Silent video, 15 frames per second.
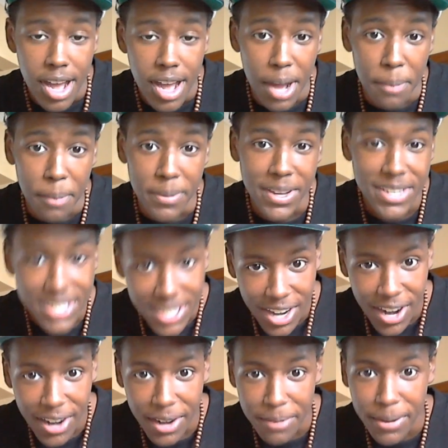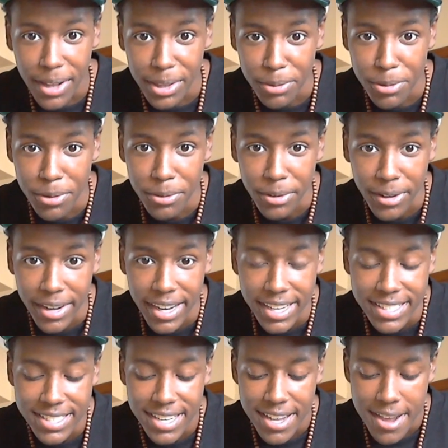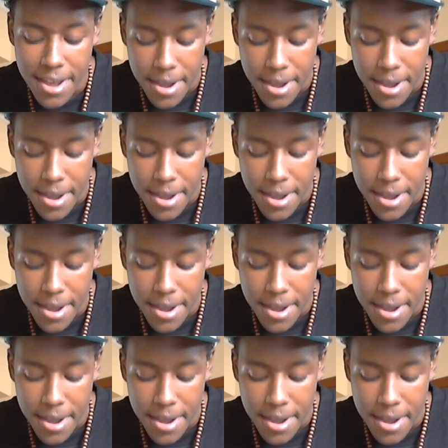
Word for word: Um, he was talking about the Wolf Grays.